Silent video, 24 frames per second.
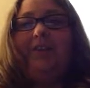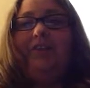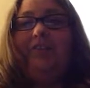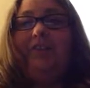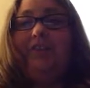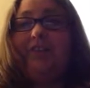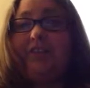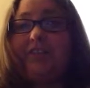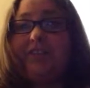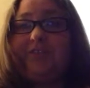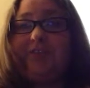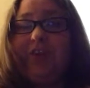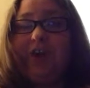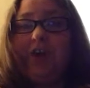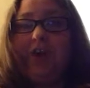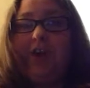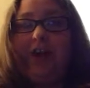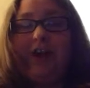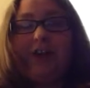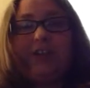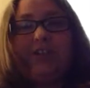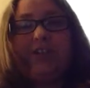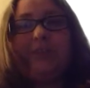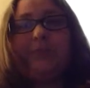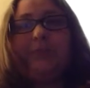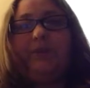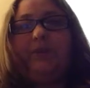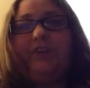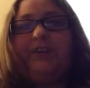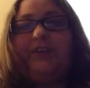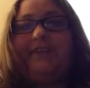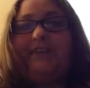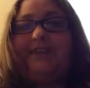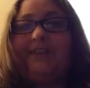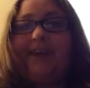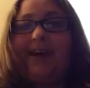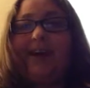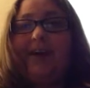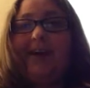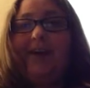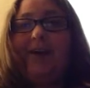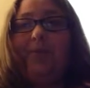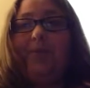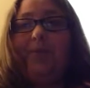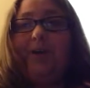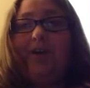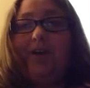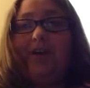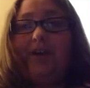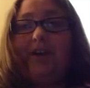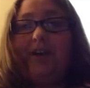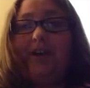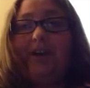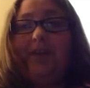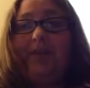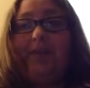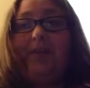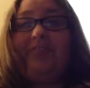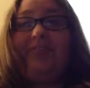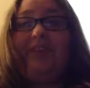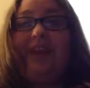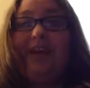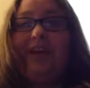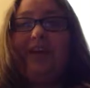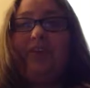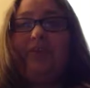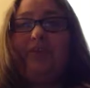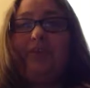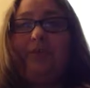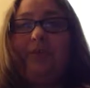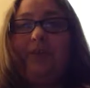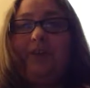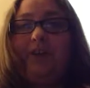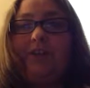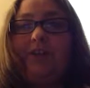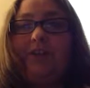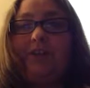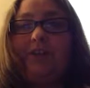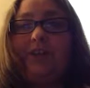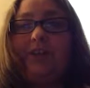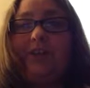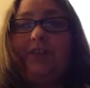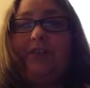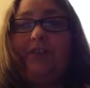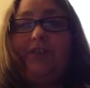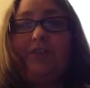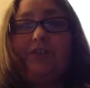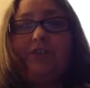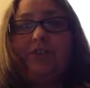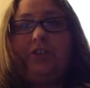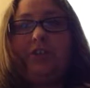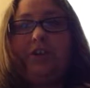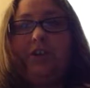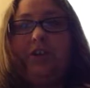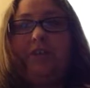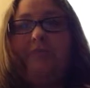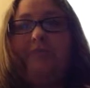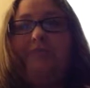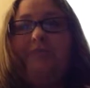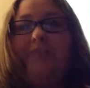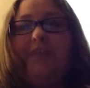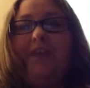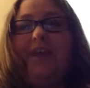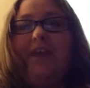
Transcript: first of all, I just wanted to say welcome and thank you for watching for sure.